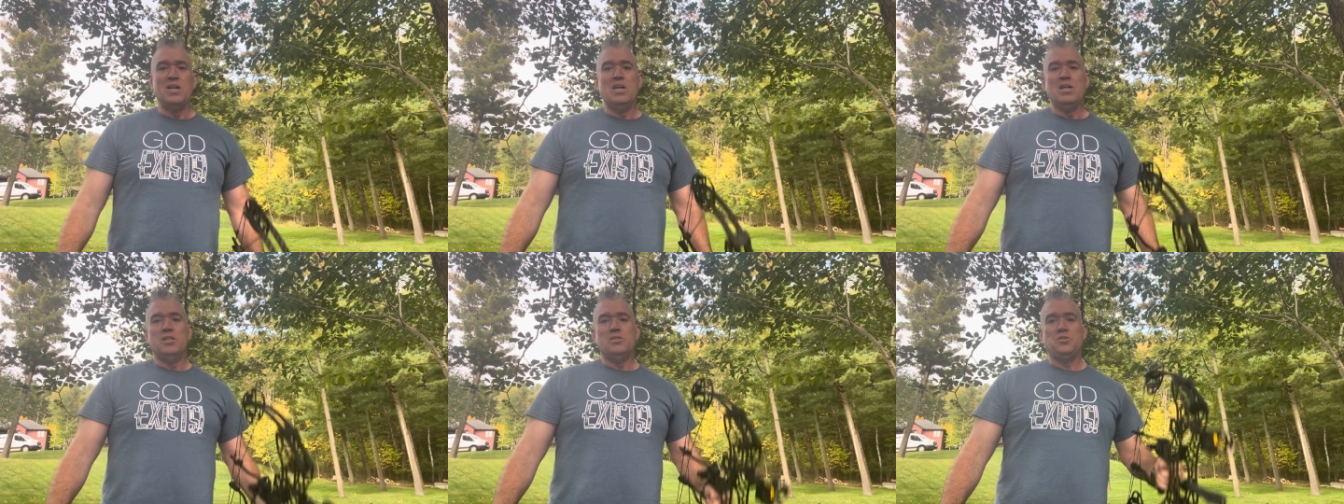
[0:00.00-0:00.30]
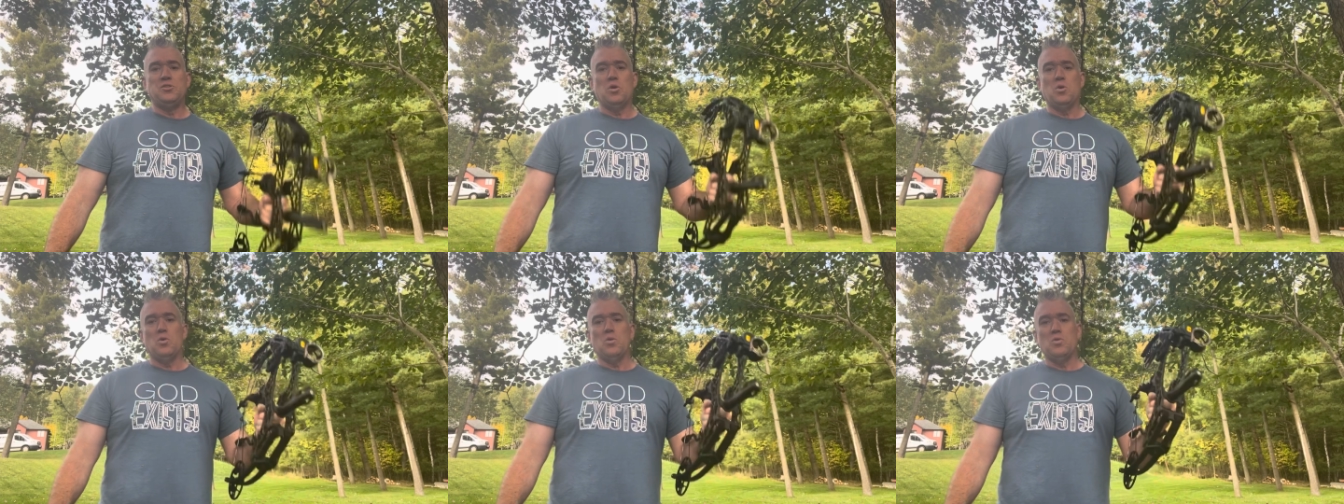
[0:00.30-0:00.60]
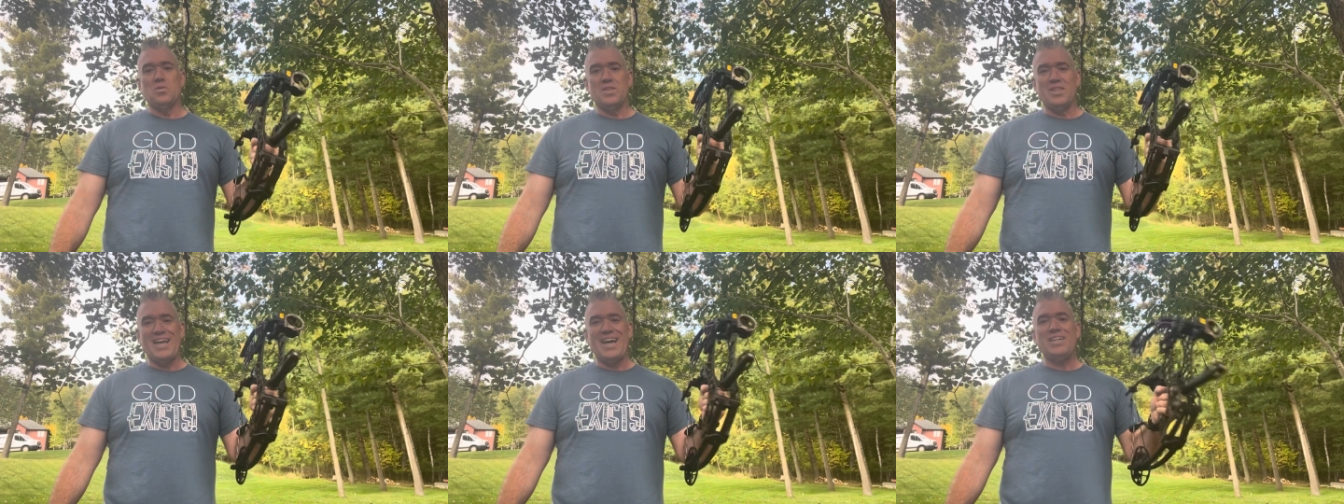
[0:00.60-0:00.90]
So
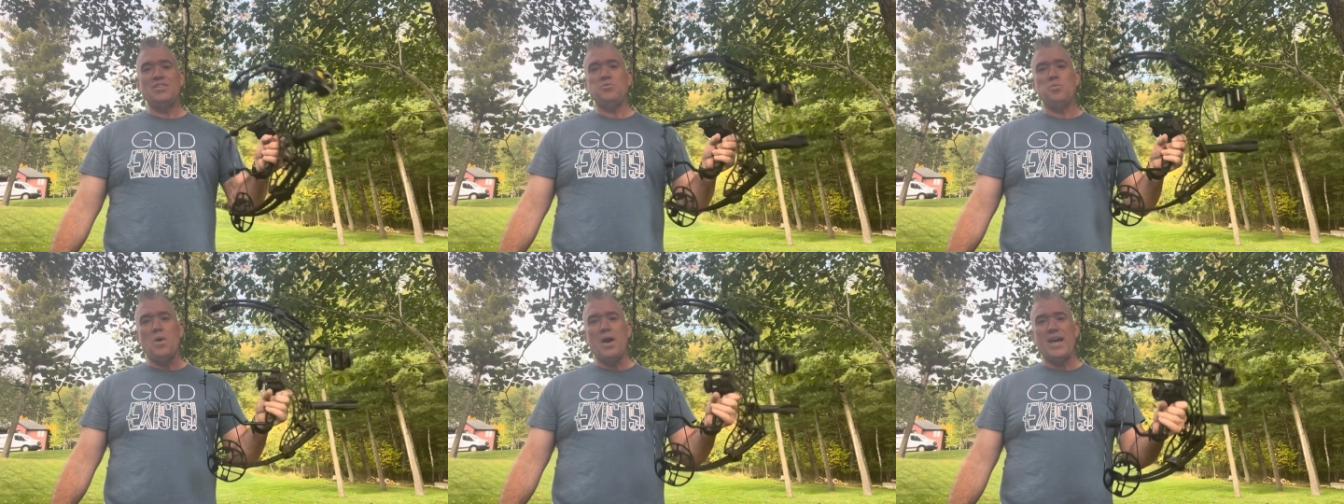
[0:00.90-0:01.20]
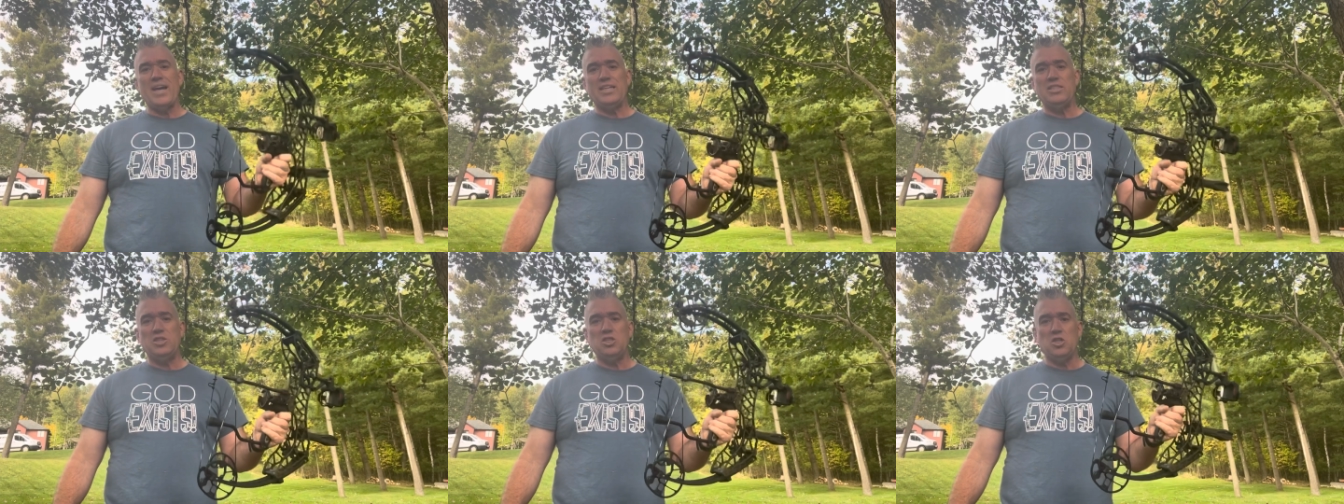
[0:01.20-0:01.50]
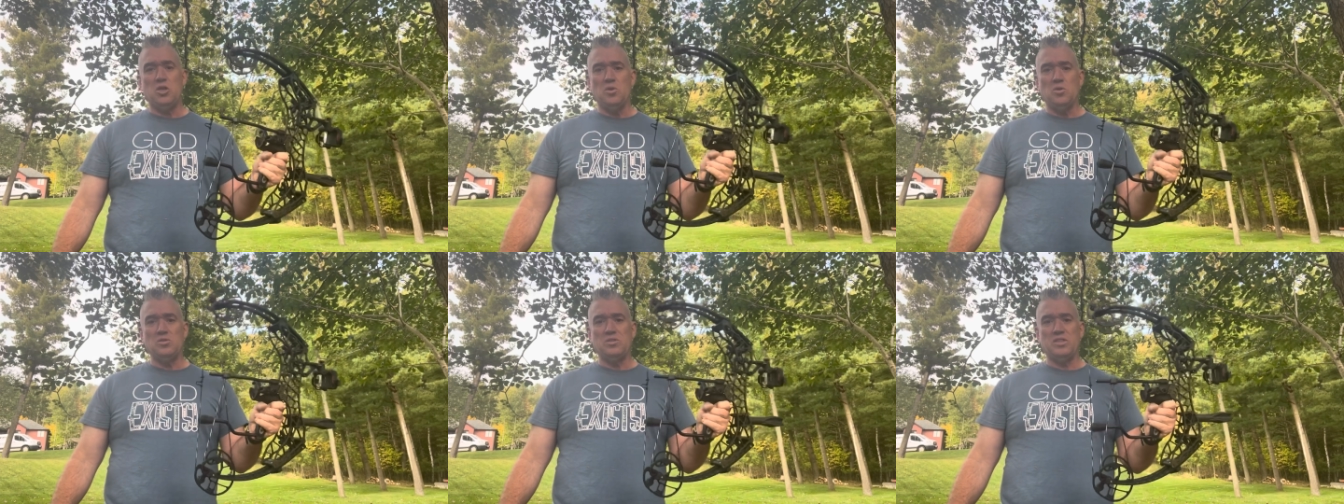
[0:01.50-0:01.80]
that's why I
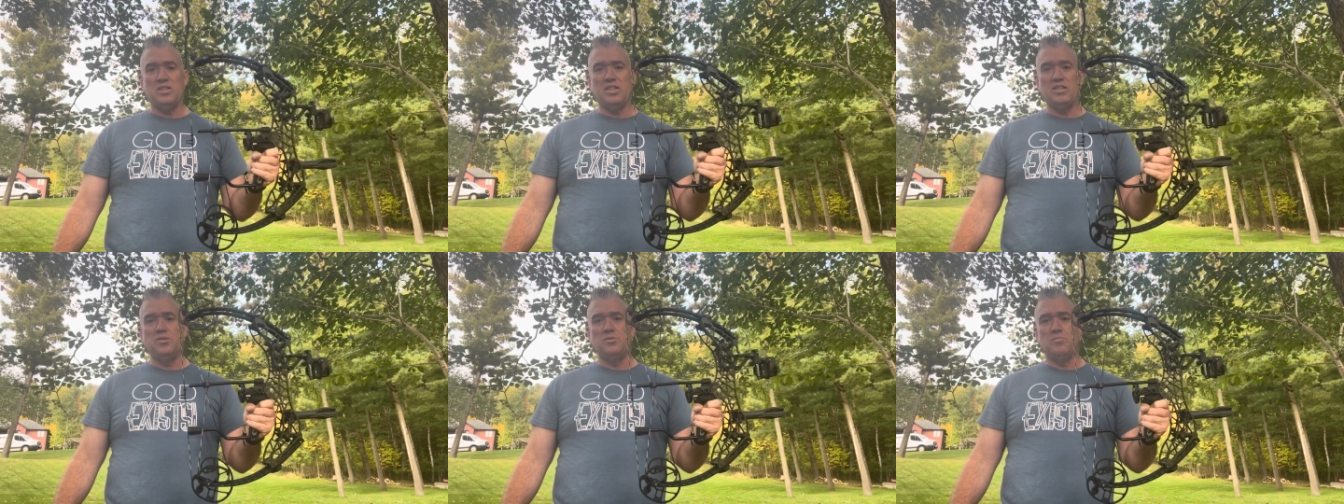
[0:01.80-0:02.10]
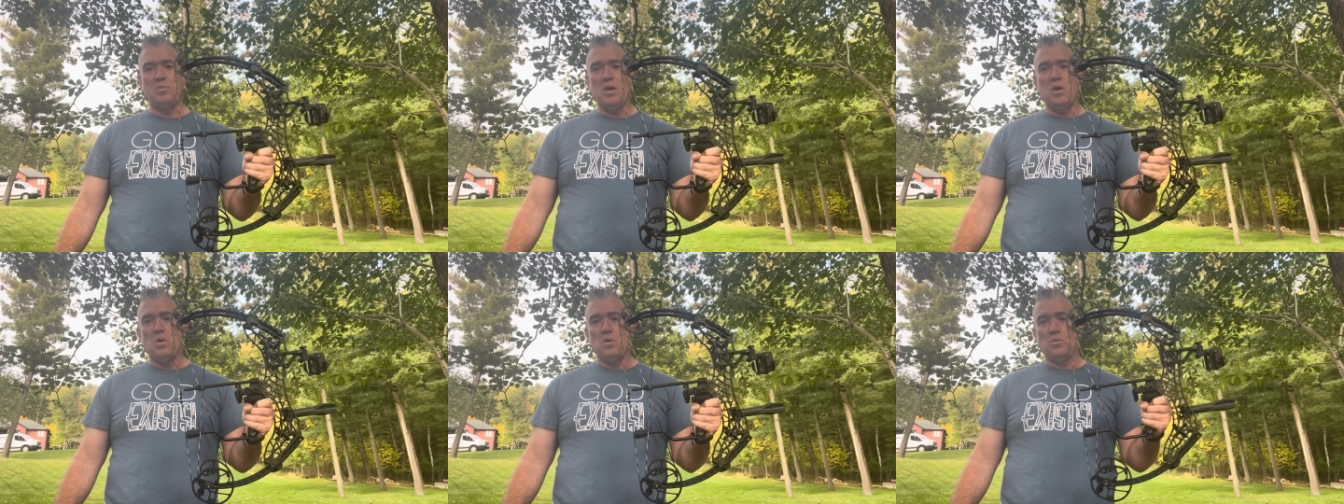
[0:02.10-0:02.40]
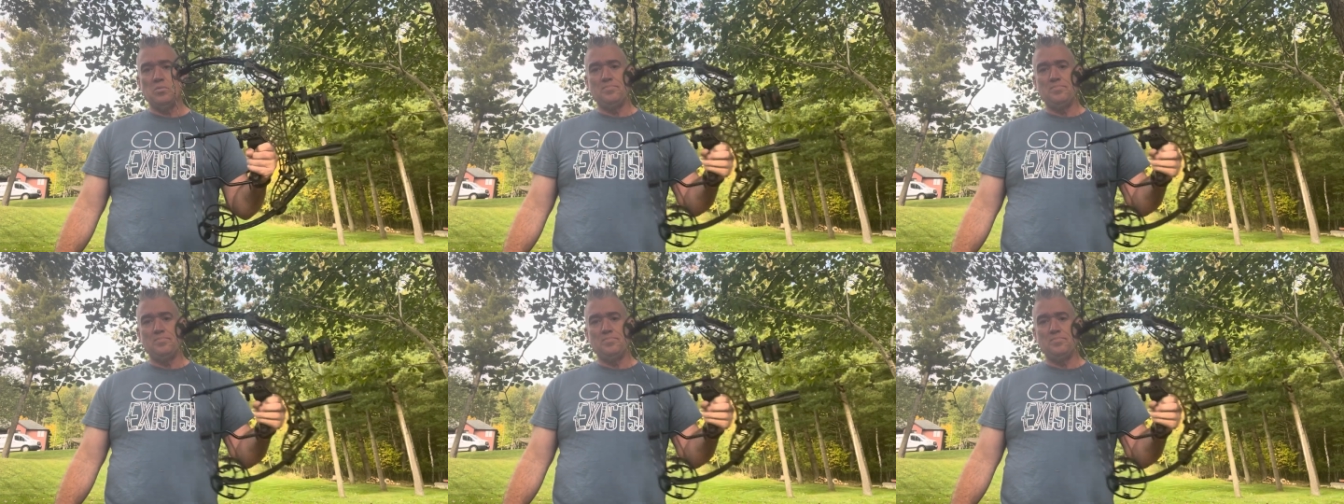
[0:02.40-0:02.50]
chose this bow.